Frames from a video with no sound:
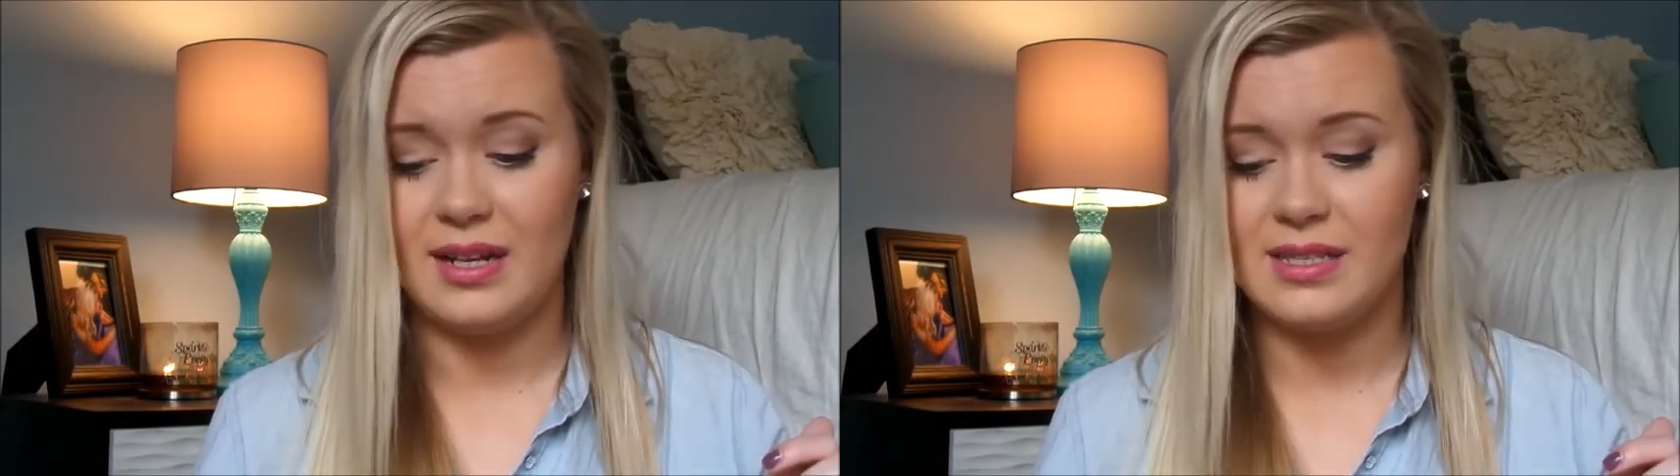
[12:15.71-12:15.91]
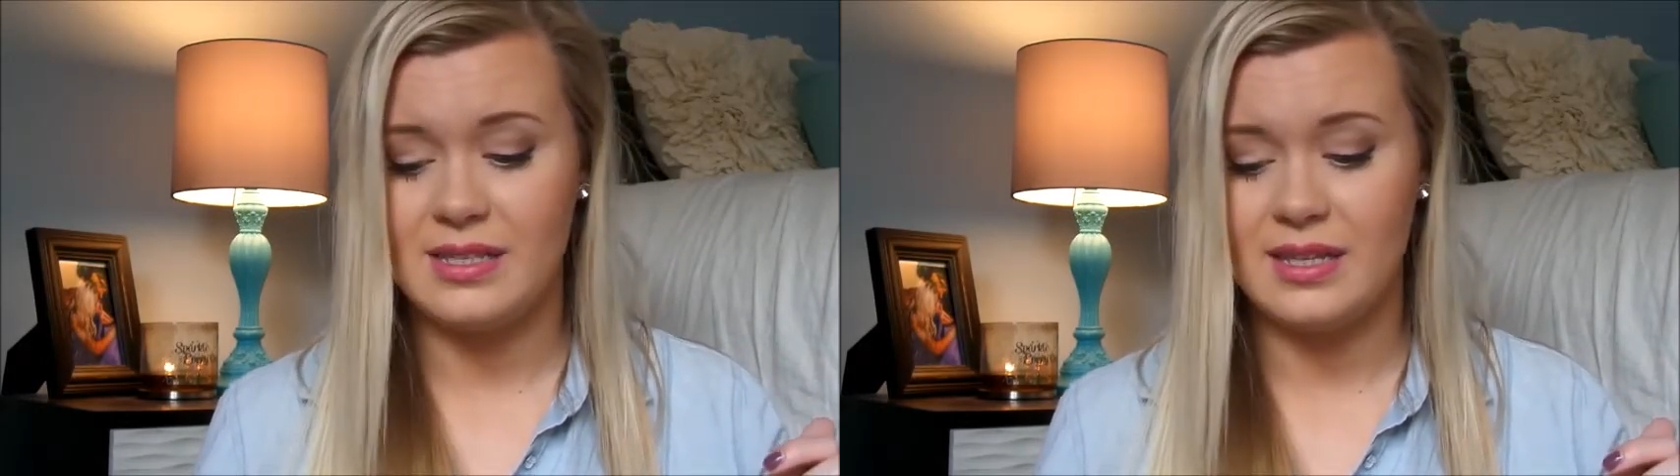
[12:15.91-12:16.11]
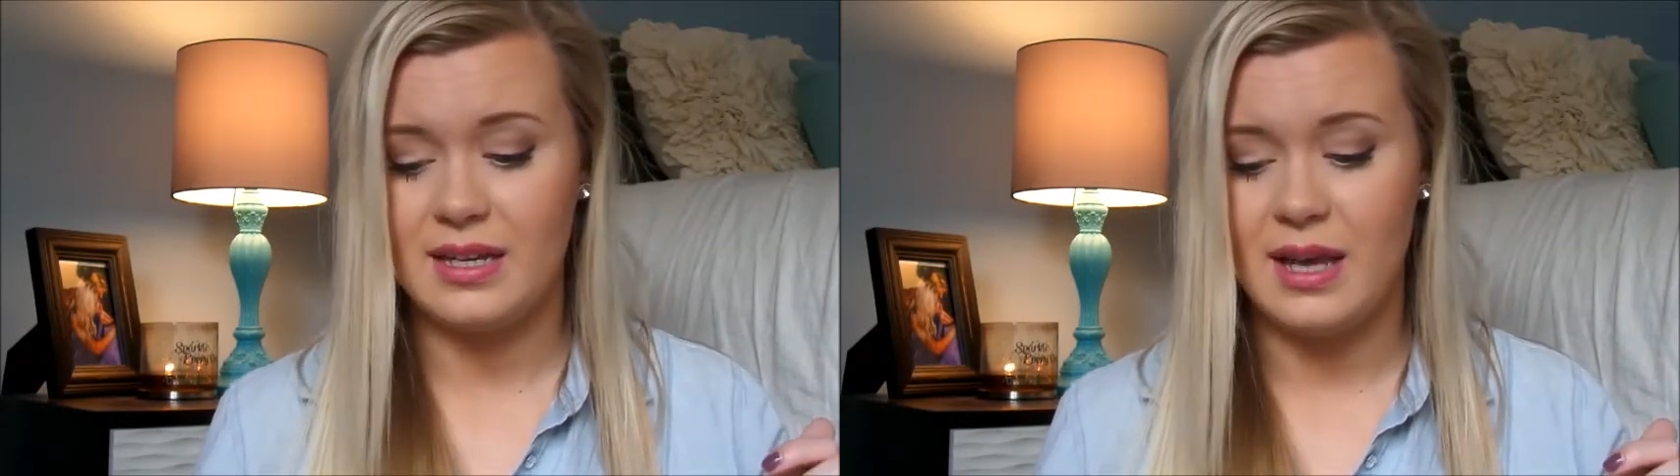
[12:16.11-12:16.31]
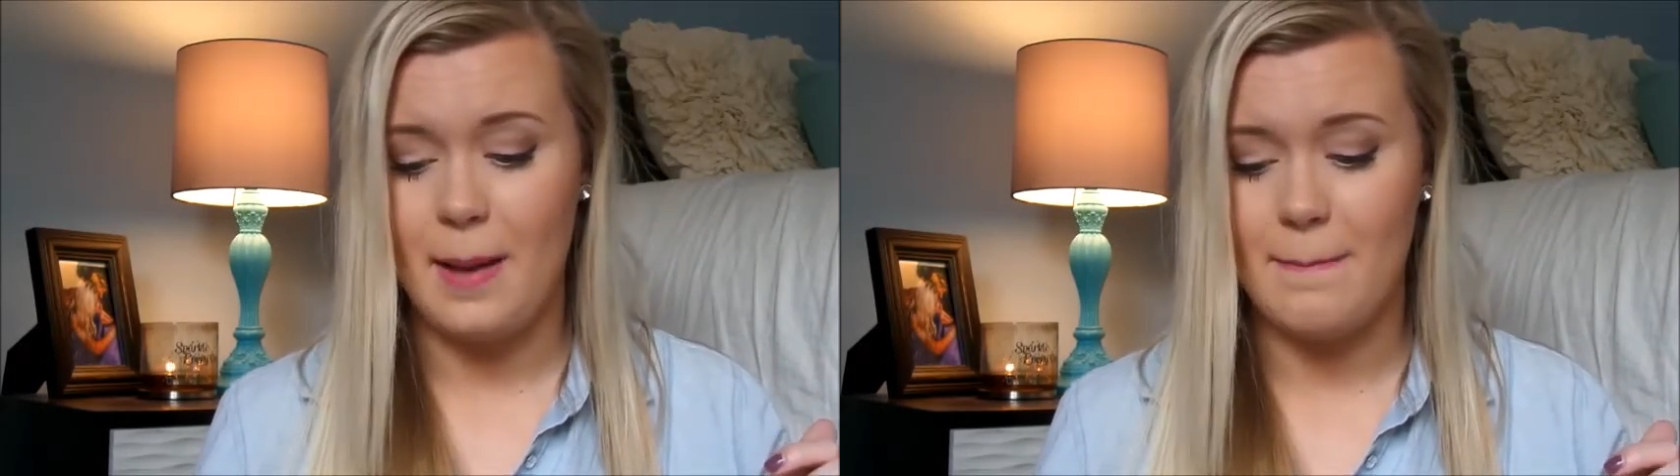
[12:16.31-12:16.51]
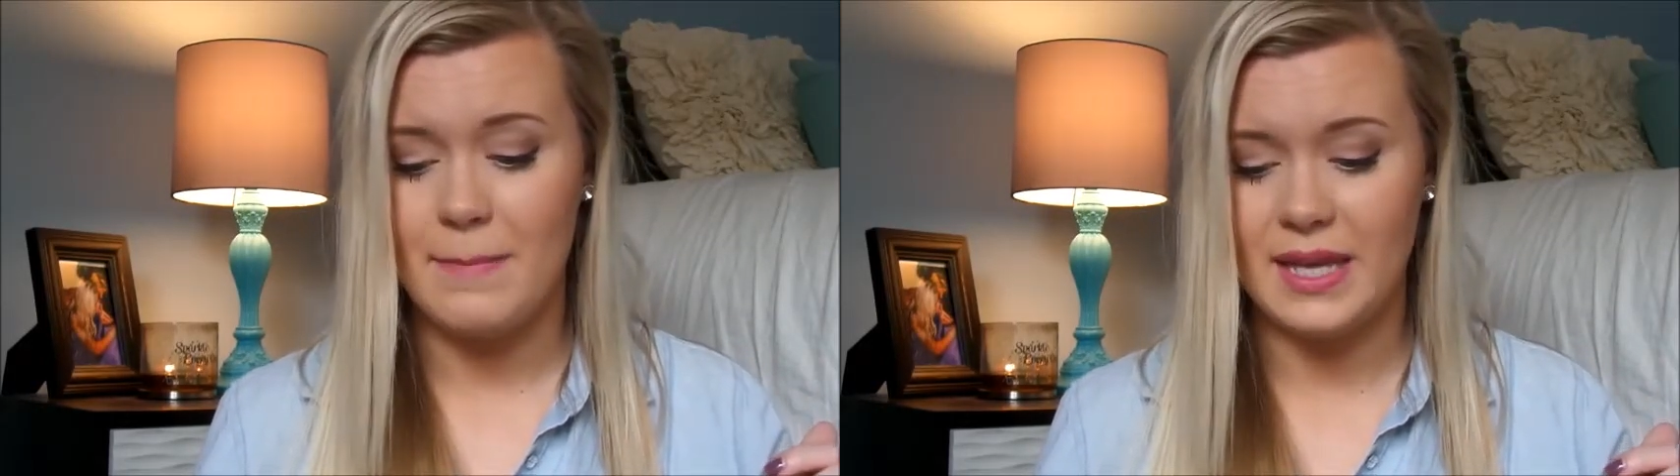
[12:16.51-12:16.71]
It's
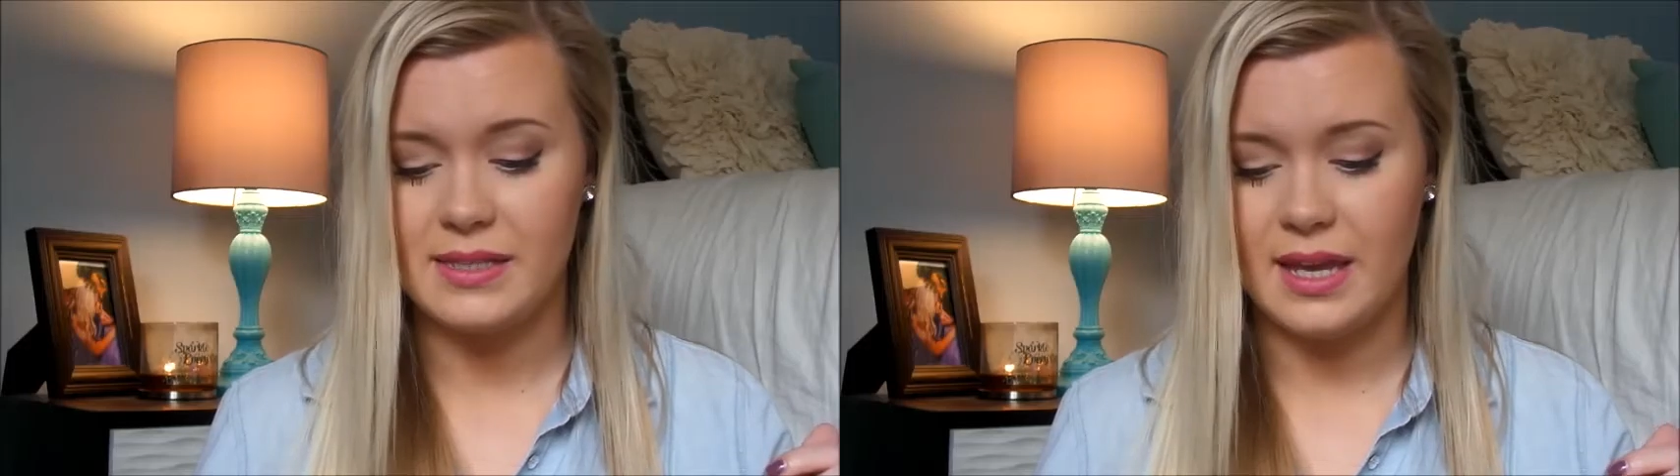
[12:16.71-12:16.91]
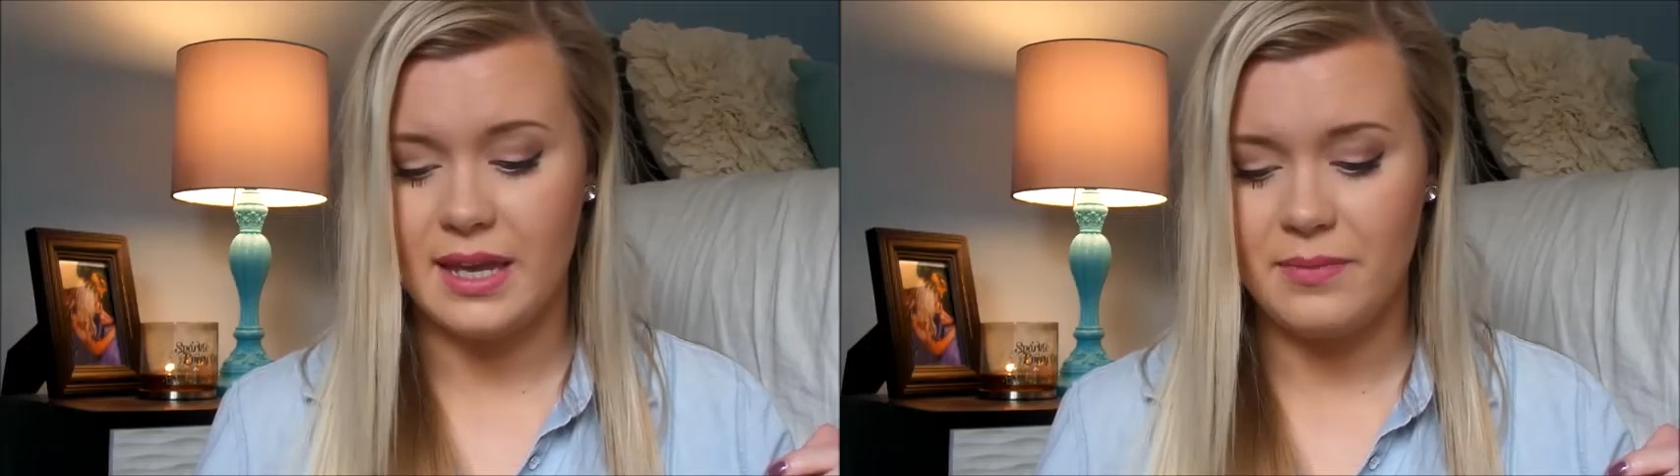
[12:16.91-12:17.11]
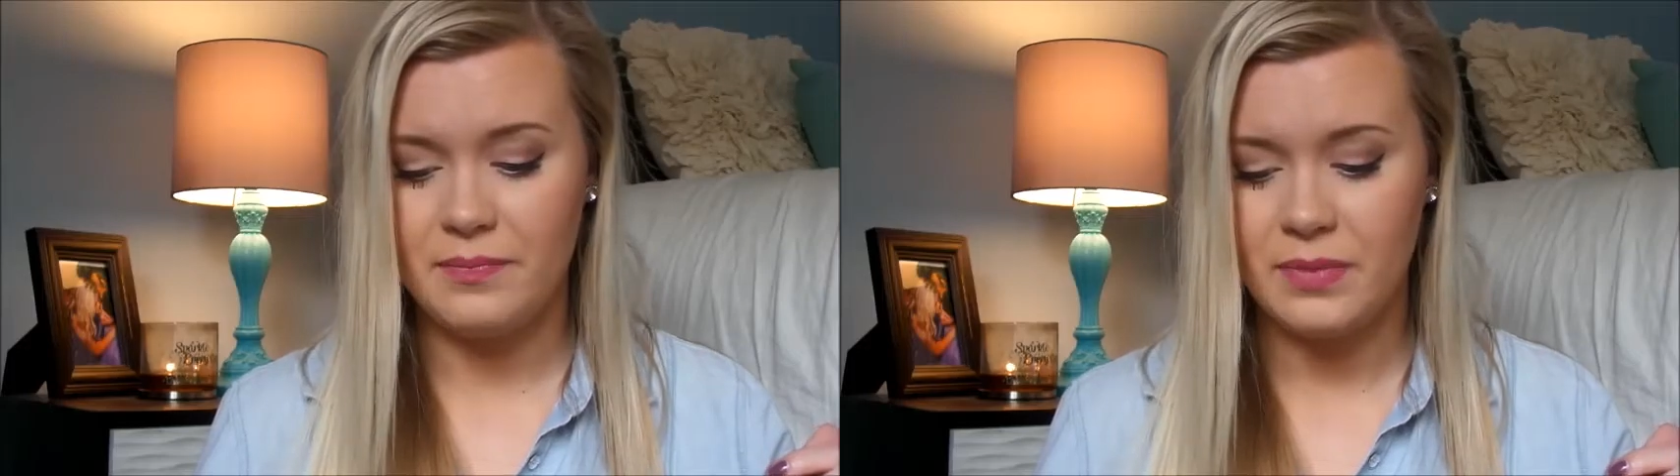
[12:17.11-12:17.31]
amazing.